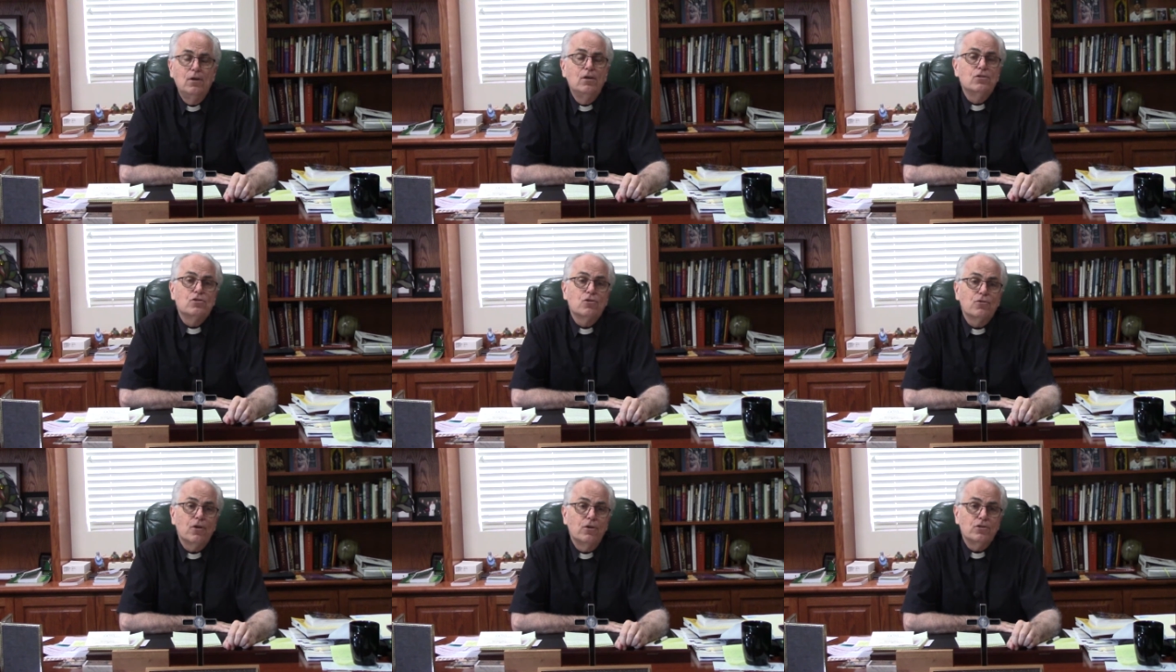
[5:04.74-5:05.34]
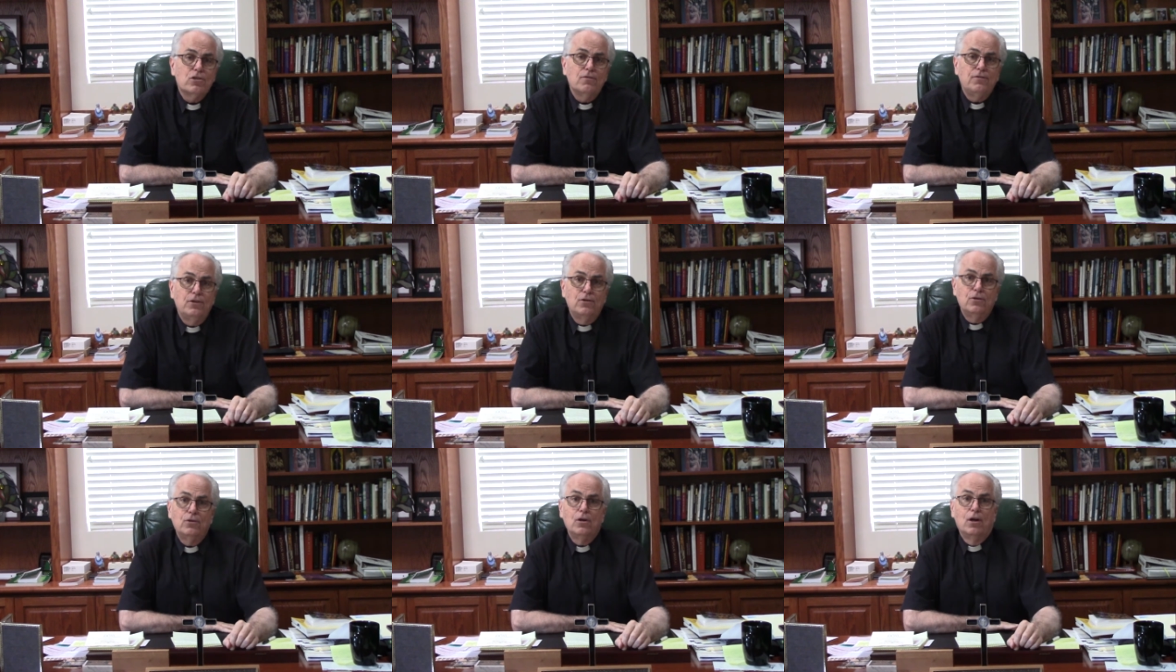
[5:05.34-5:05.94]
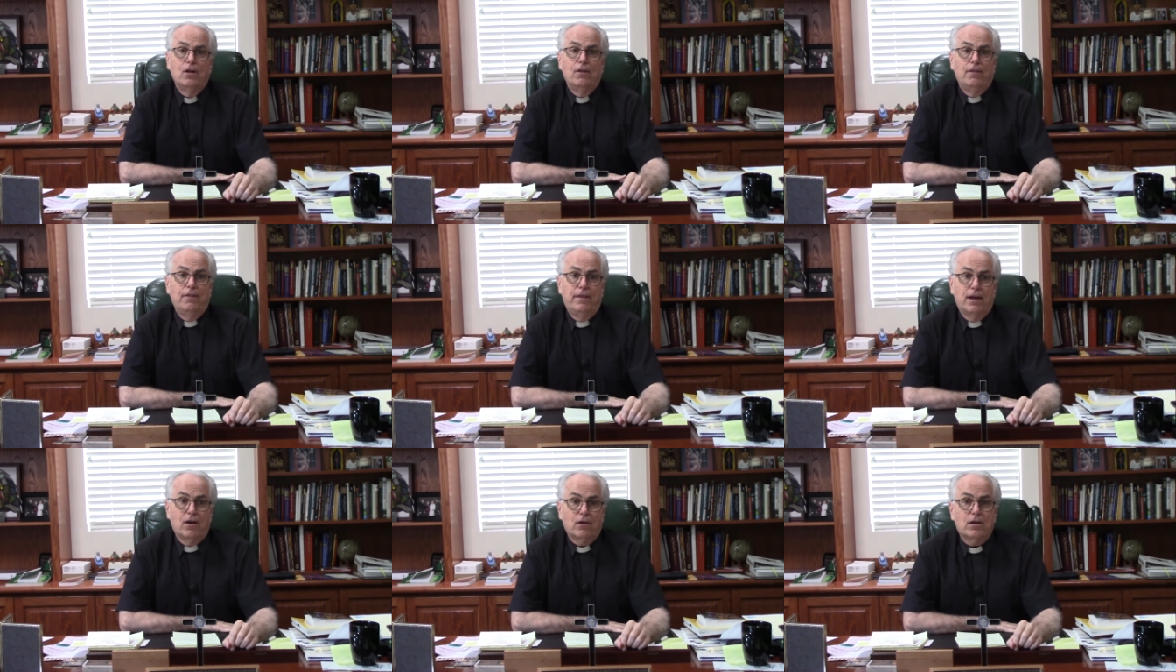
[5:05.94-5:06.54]
So those of you
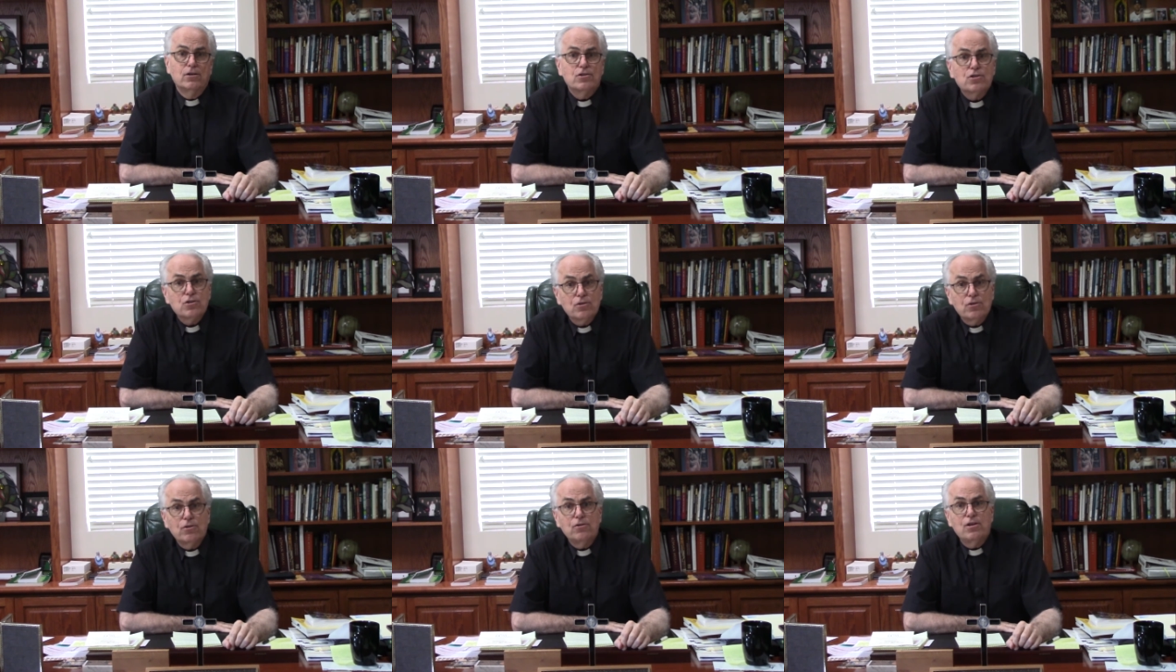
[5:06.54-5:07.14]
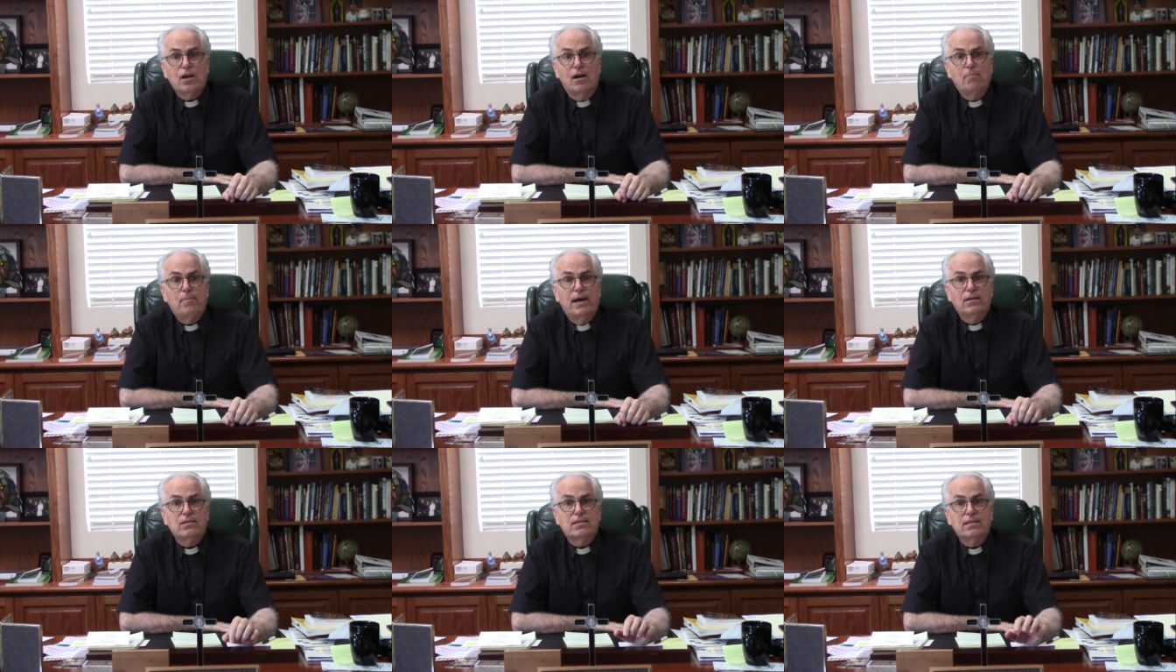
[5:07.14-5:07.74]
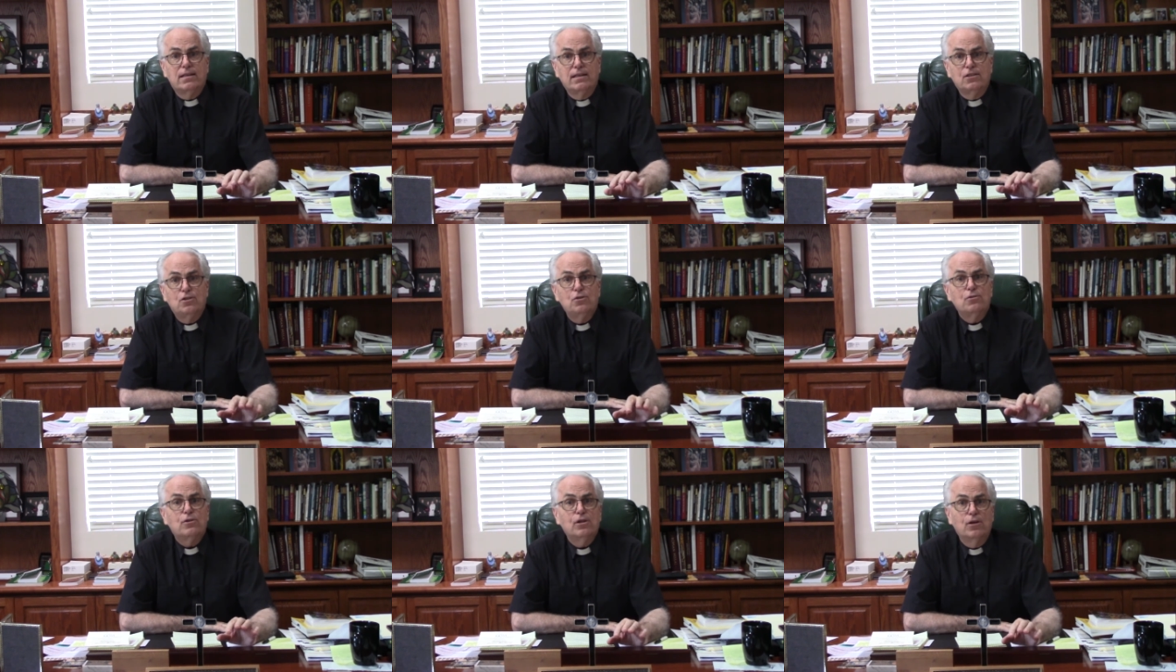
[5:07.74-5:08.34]
that are concerned about sitting
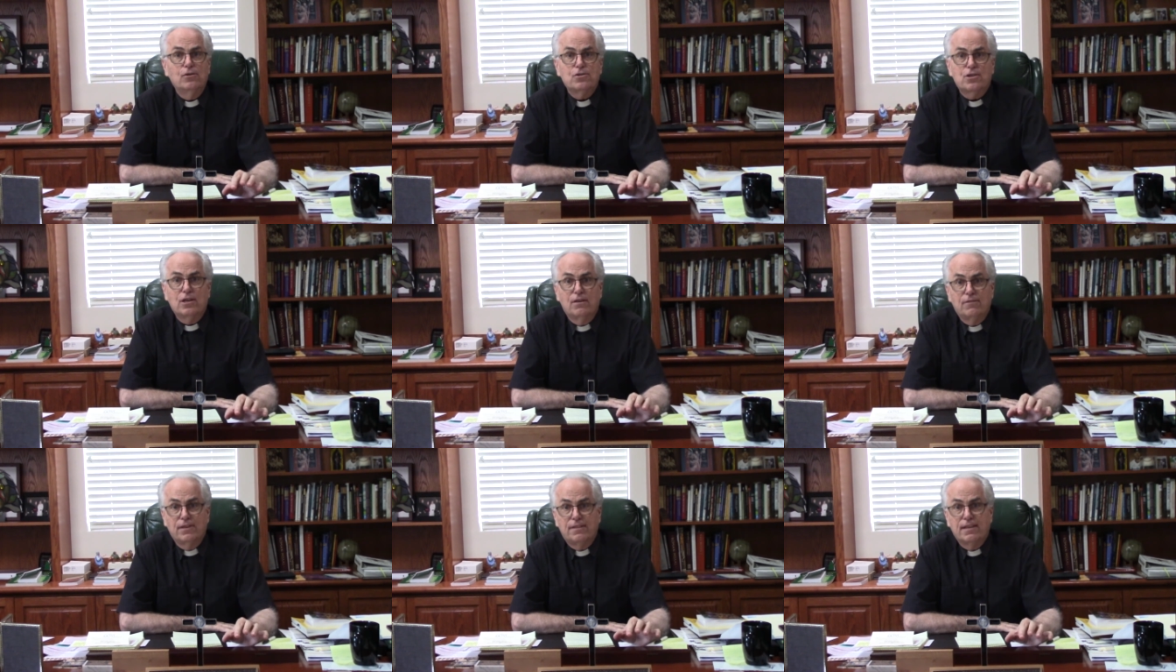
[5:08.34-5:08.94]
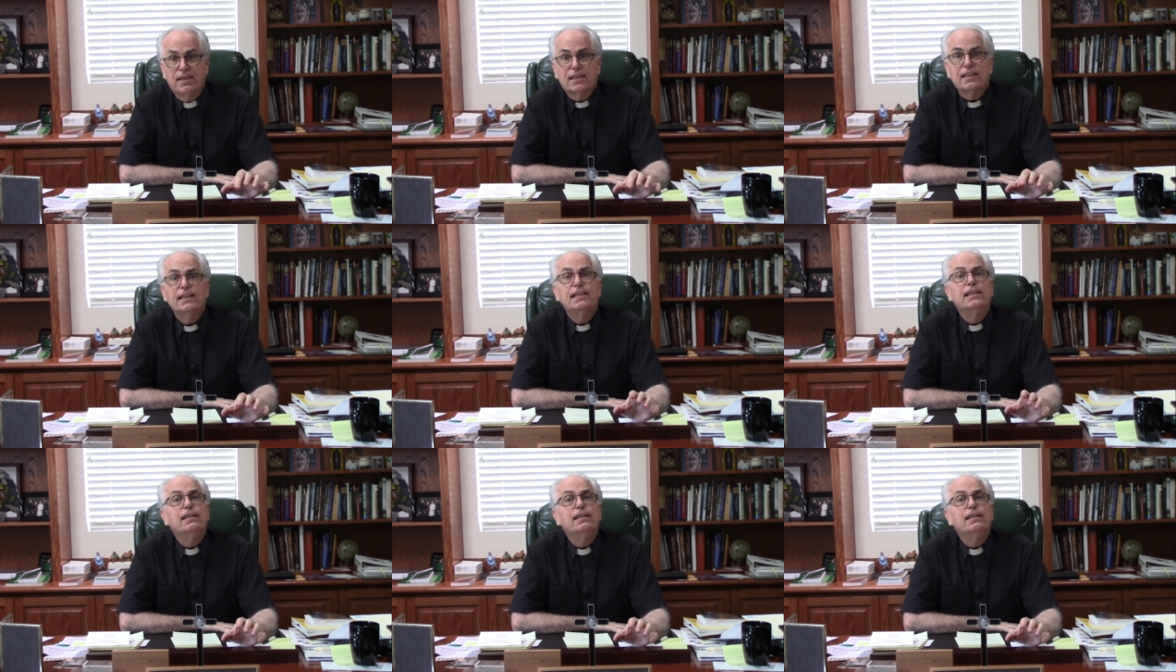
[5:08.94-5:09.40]
too close and everything,